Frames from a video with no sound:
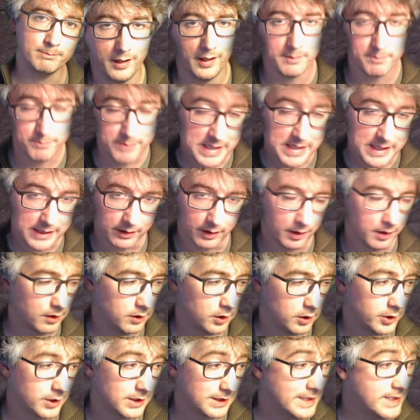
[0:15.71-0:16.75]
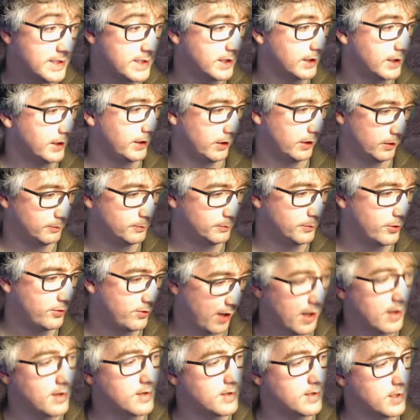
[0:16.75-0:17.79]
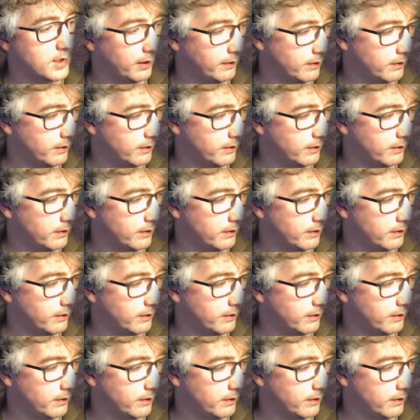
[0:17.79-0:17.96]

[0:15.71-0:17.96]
I mean, look at Lydia here, standing